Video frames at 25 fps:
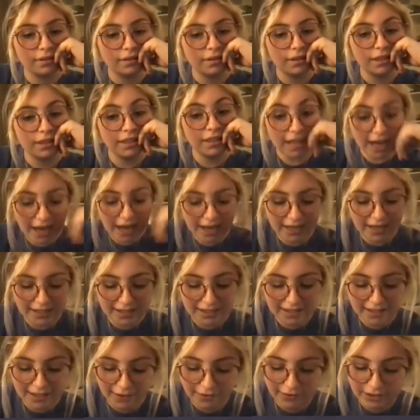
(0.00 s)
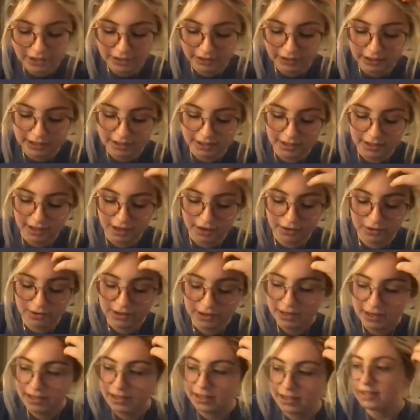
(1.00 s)
Yes, definitely. So,
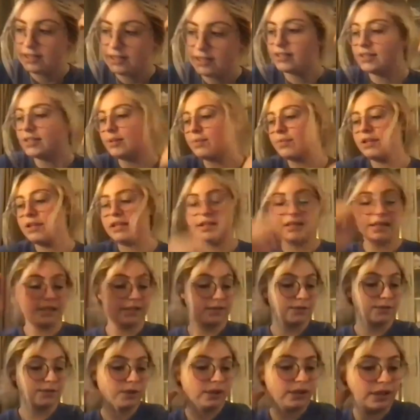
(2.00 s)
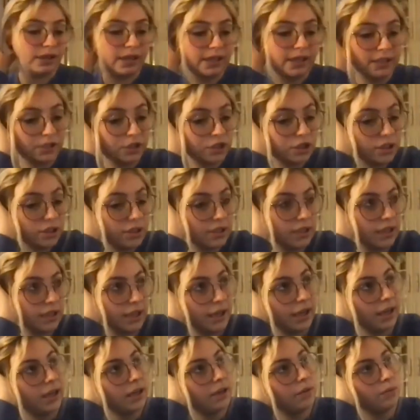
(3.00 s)
something that's really
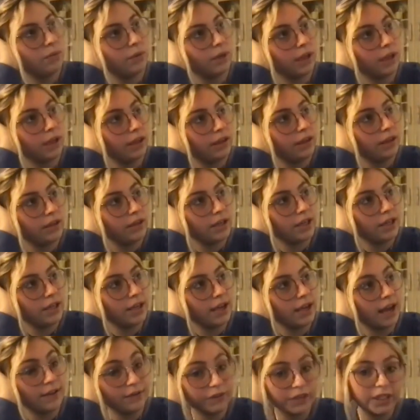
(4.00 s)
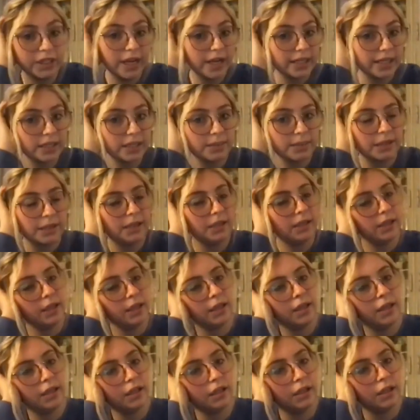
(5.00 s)
interesting with everyday speaking
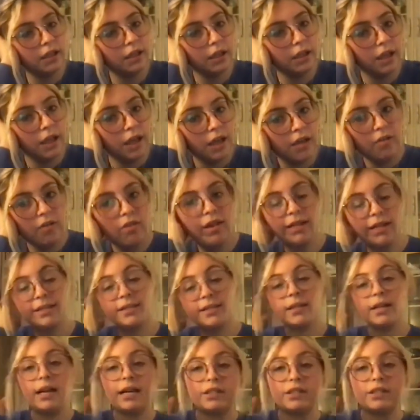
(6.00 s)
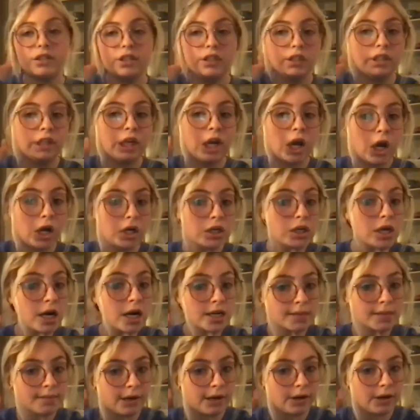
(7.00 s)
here that's actually not
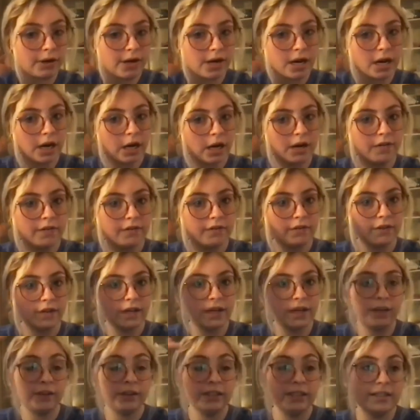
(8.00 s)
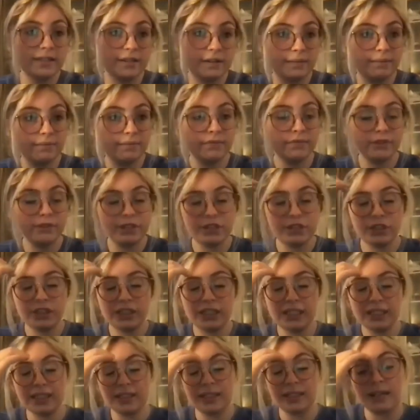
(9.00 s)
talked about enough, at least in French
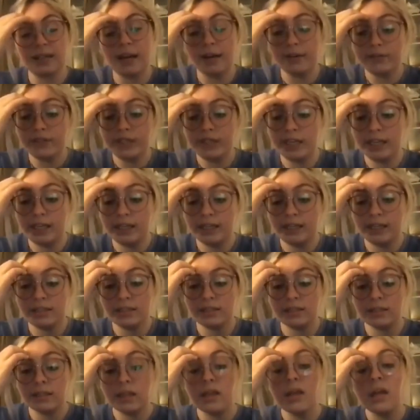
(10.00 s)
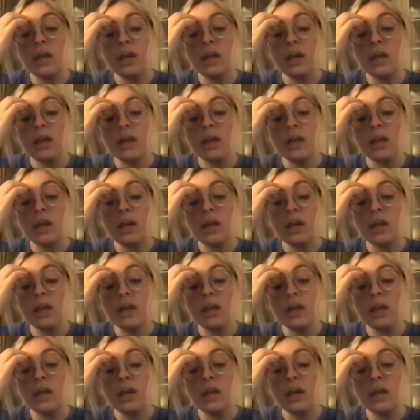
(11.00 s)
classes I've taken, is